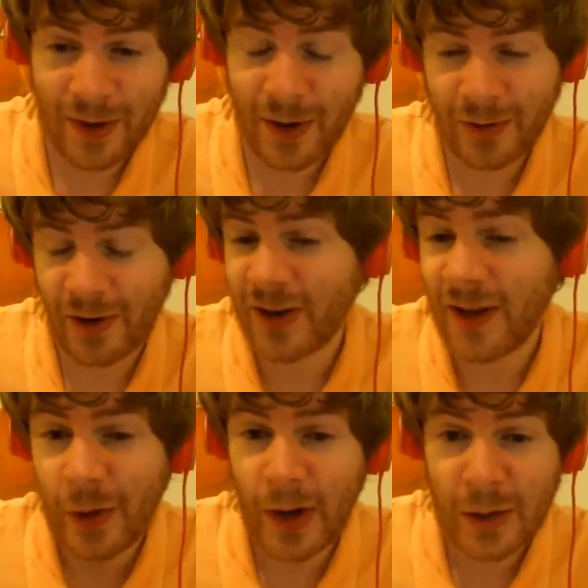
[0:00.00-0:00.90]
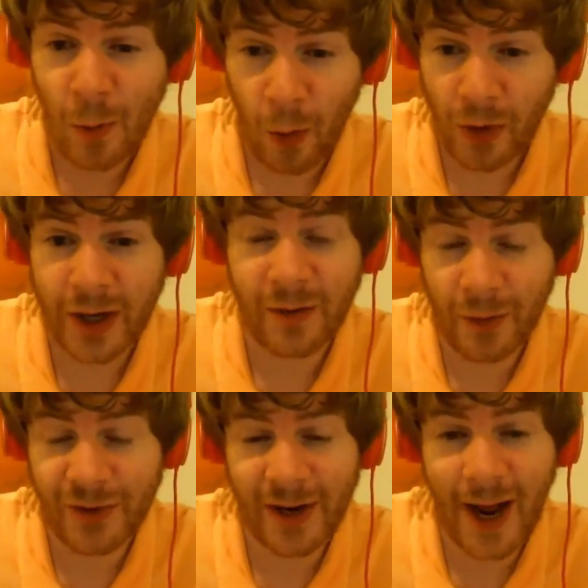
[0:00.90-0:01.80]
you know, doesn't give you any warning
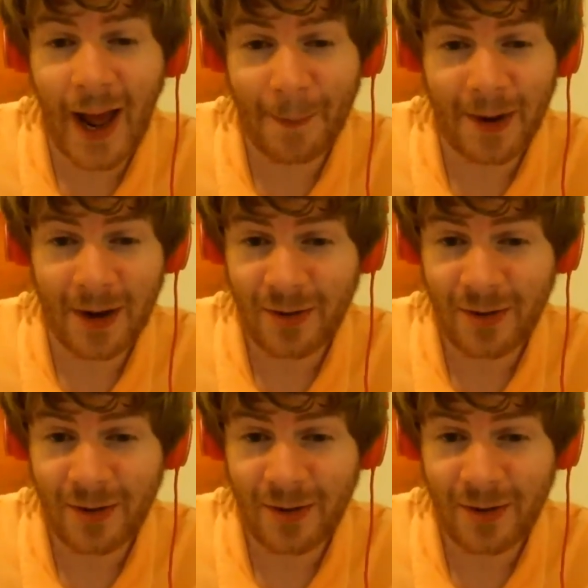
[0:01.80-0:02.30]
of what's going to happen